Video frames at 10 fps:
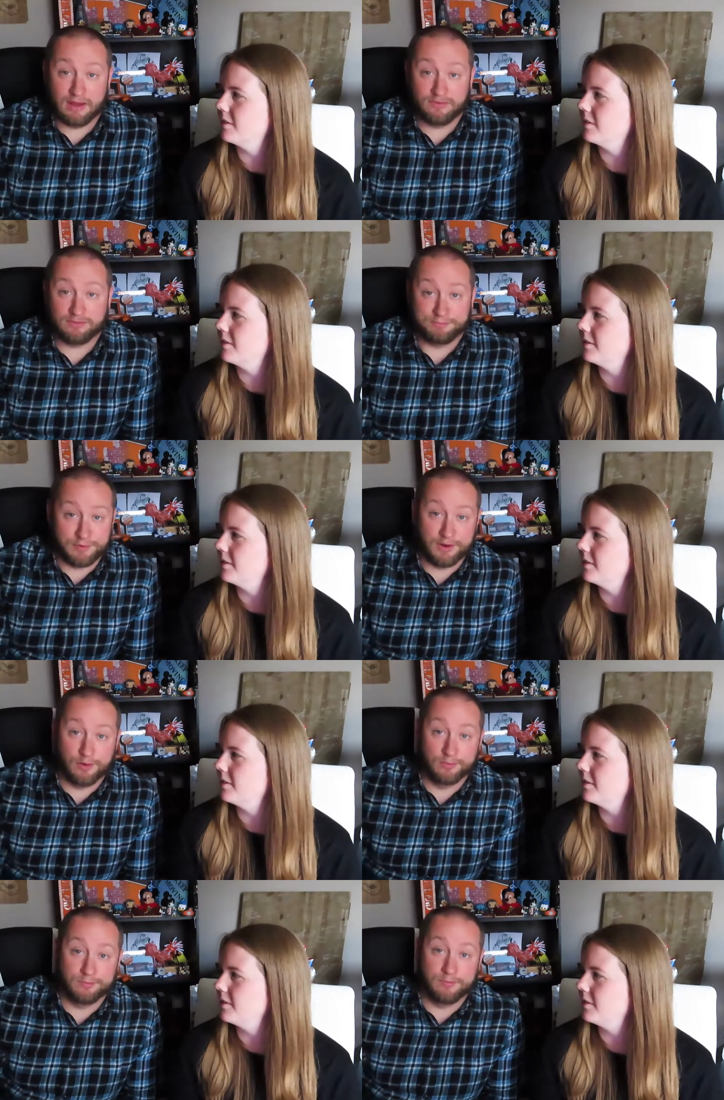Speaker 1: and that's you
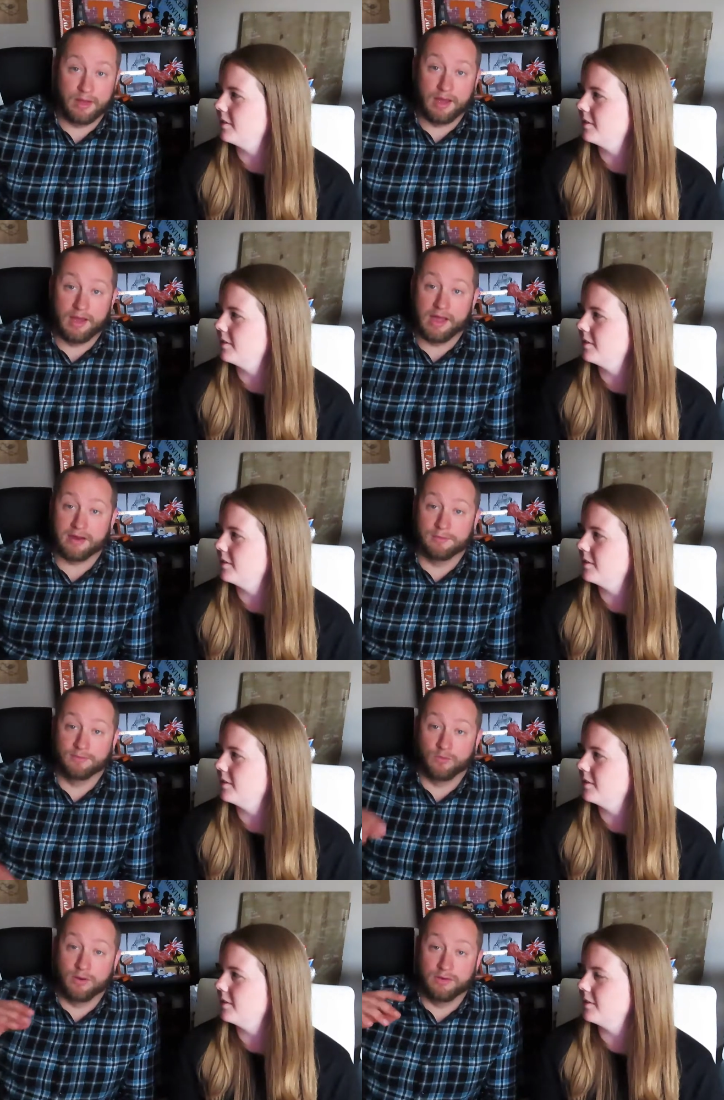know uh,
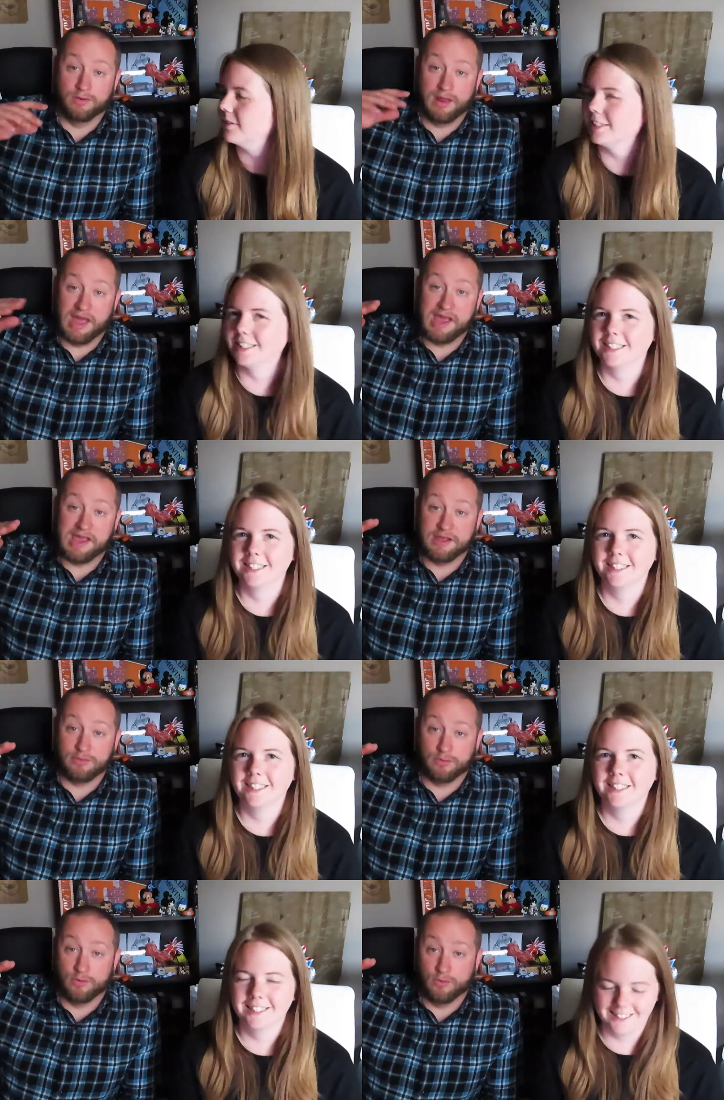items one A
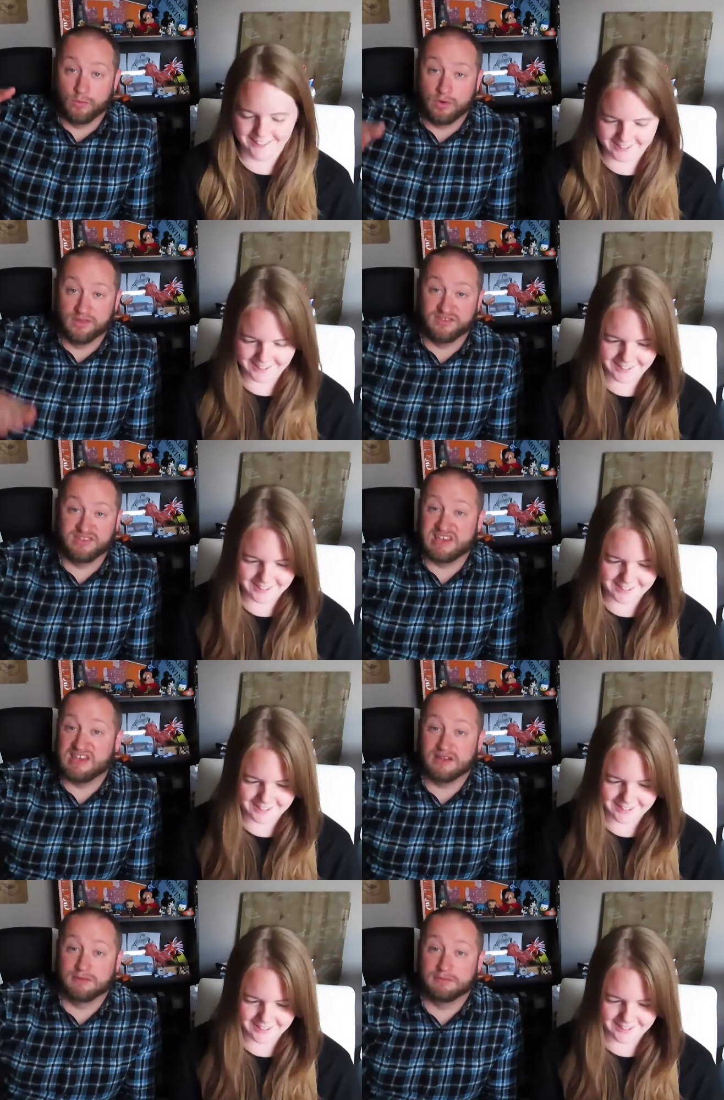through one
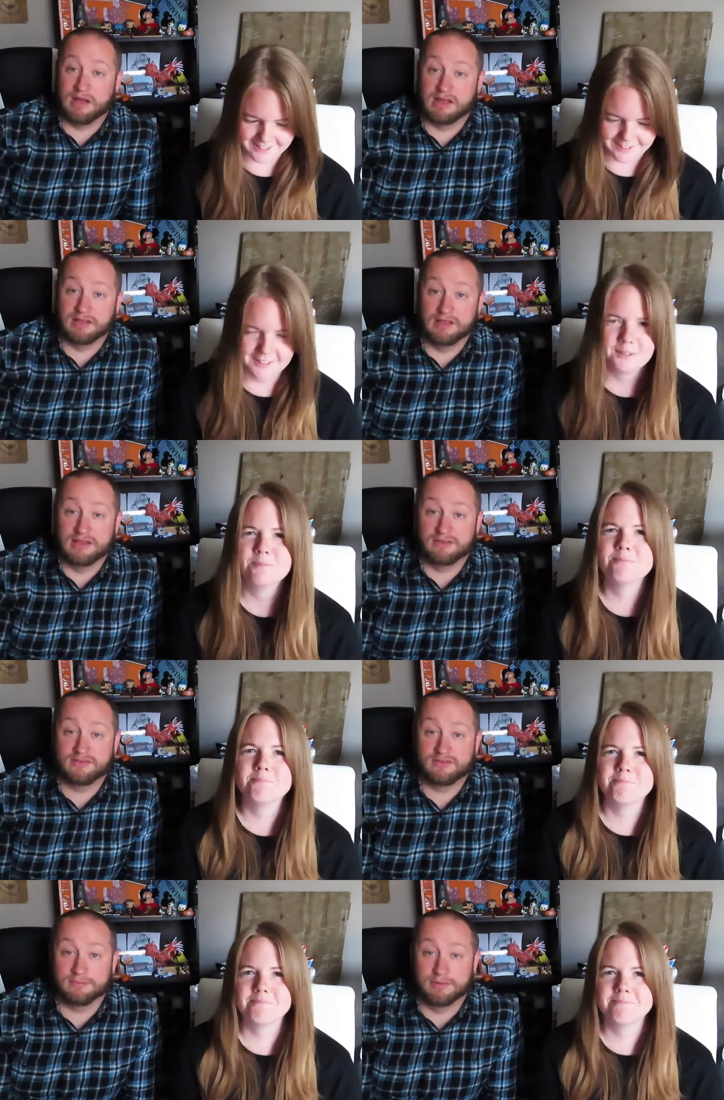Z on my
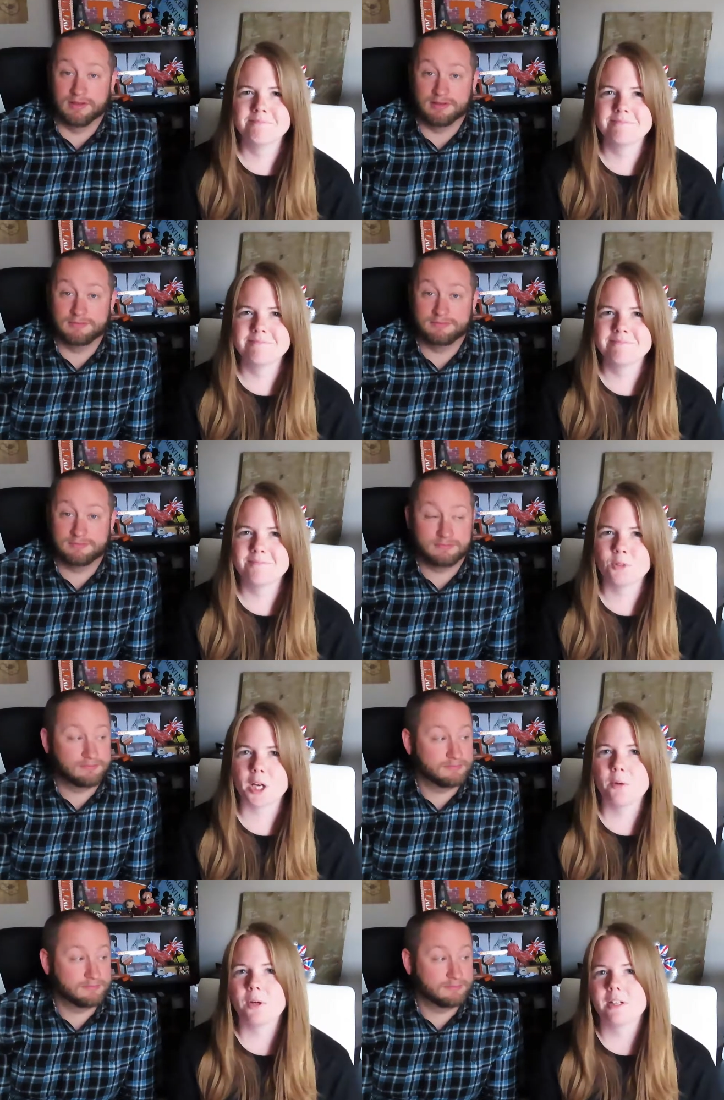list. But
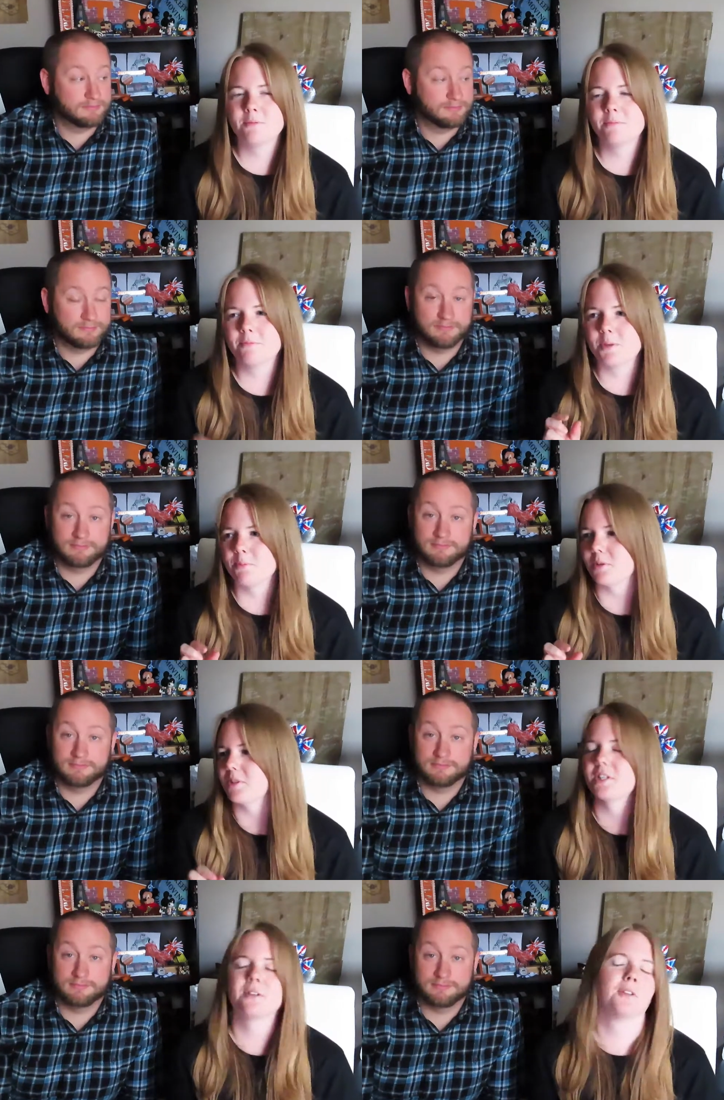
Speaker 2: okay, well I've been
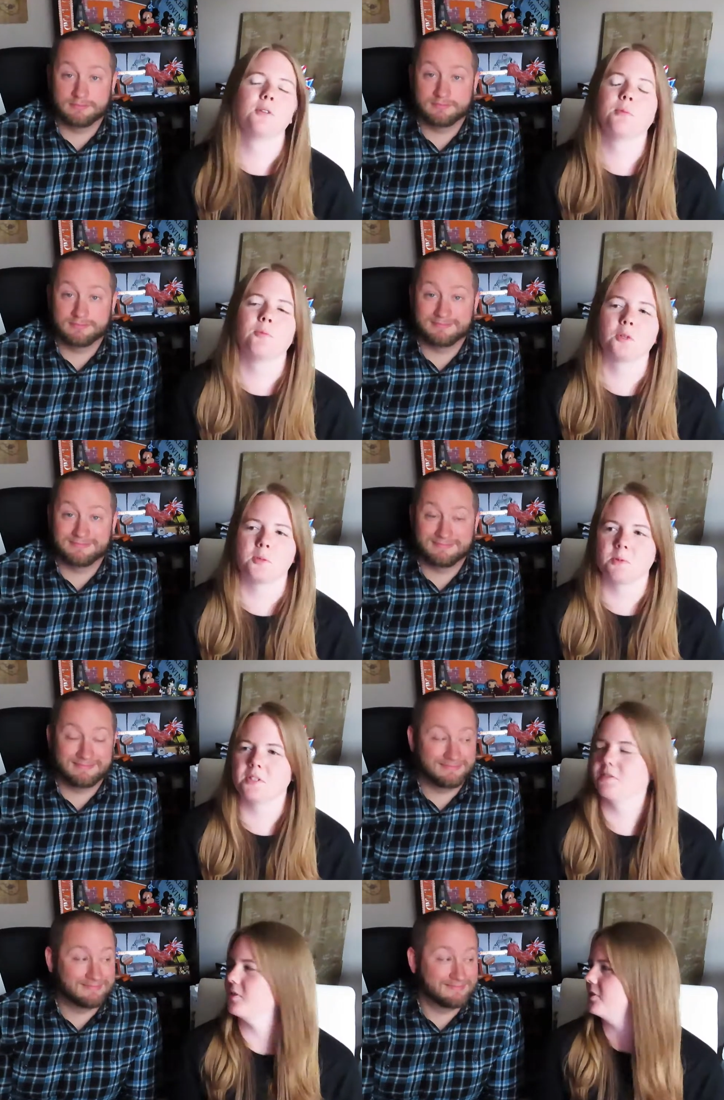broken down a little bit more
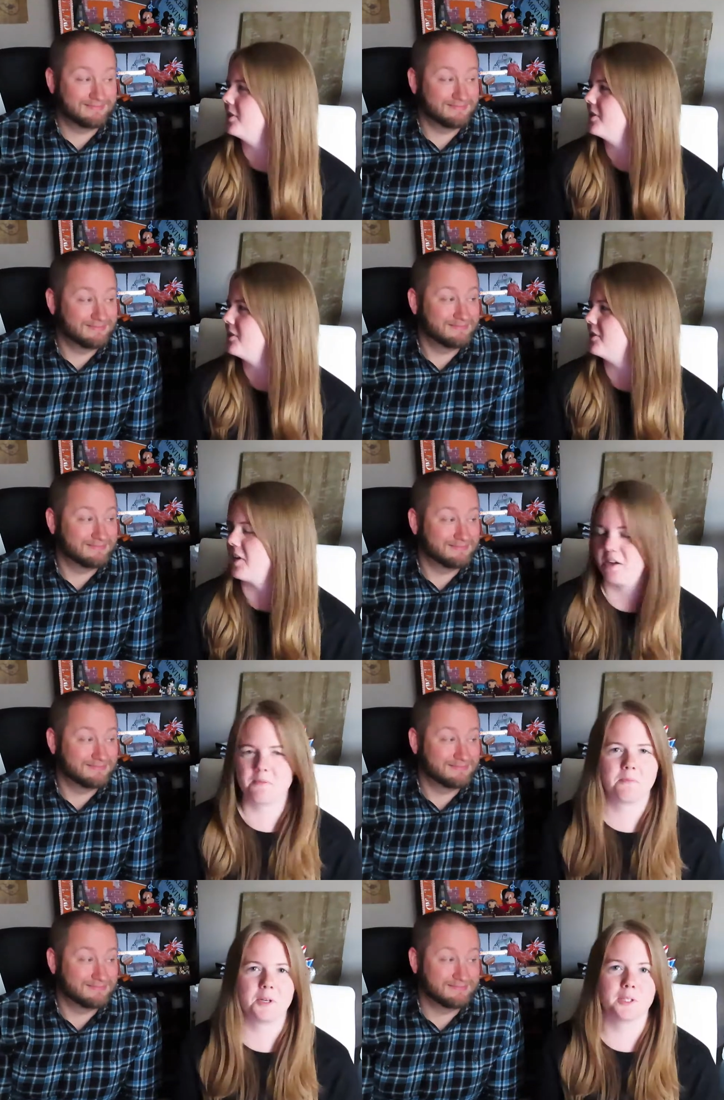specifically than that,
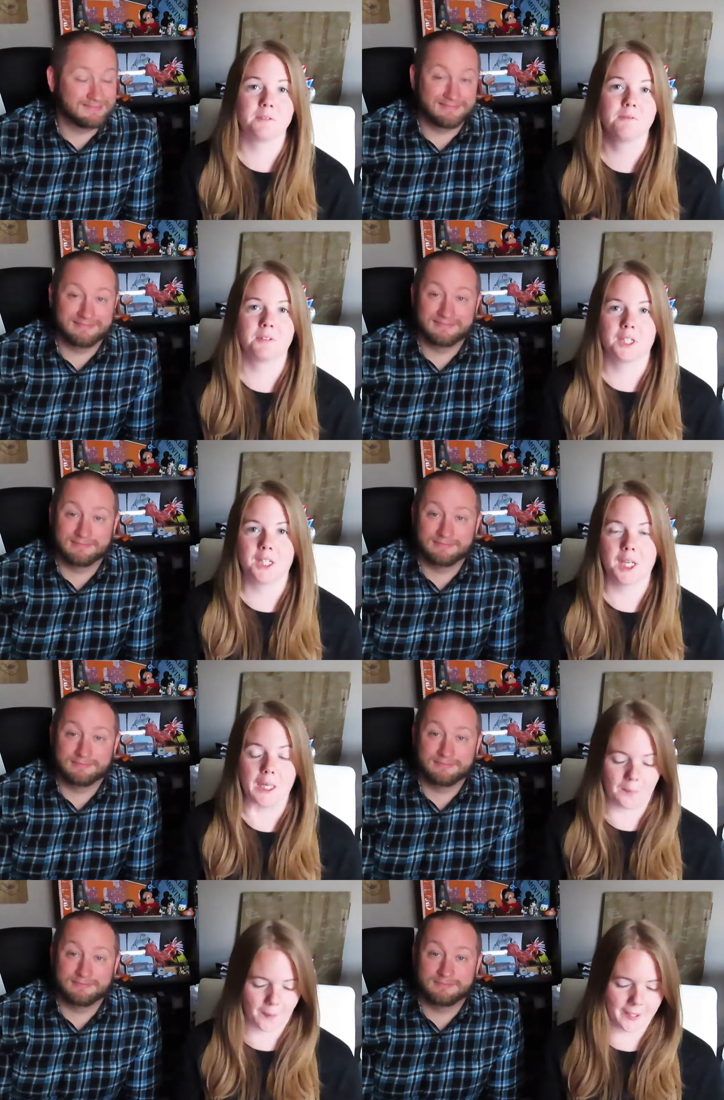but
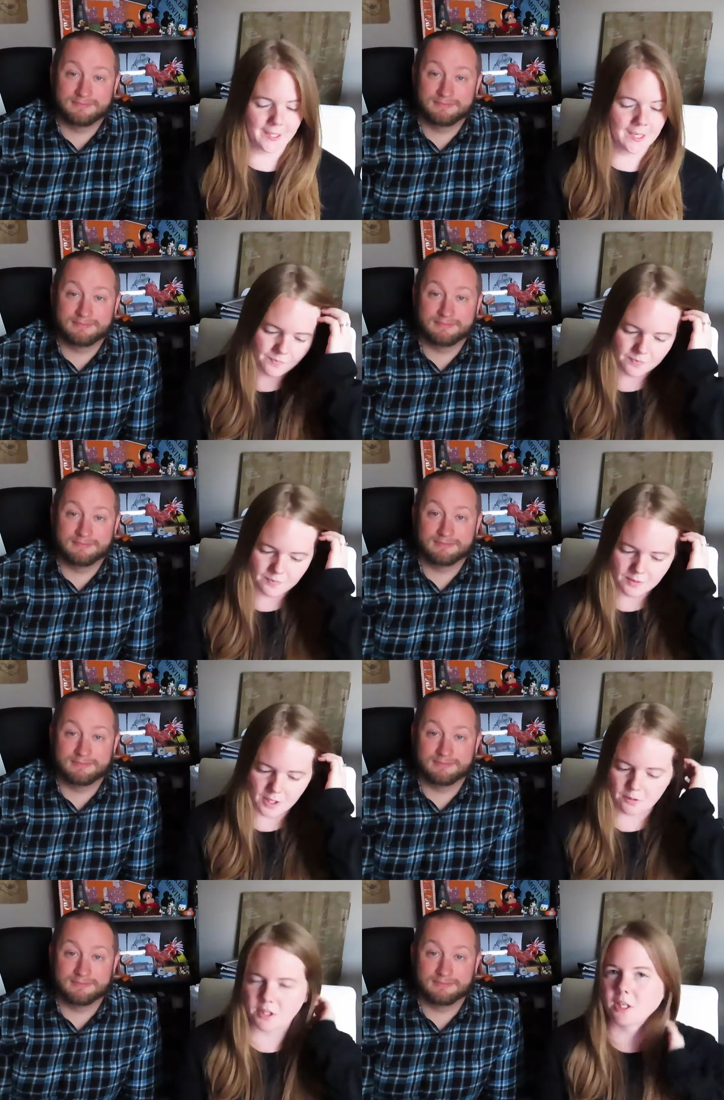anyway.
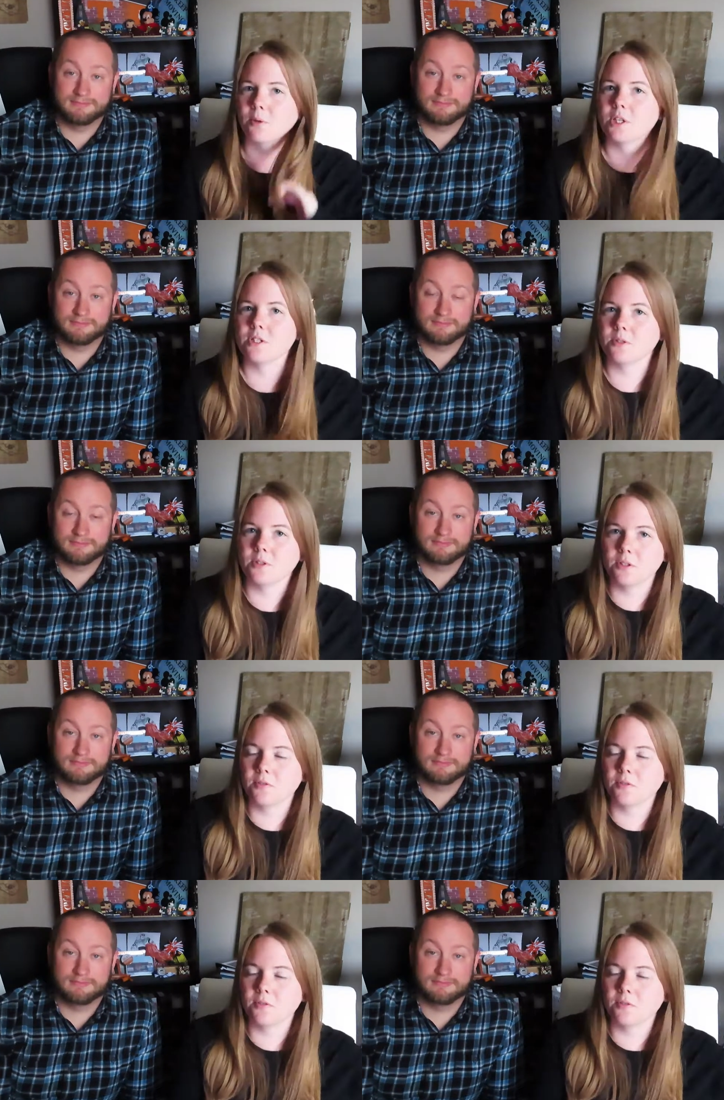The other thing I want to do in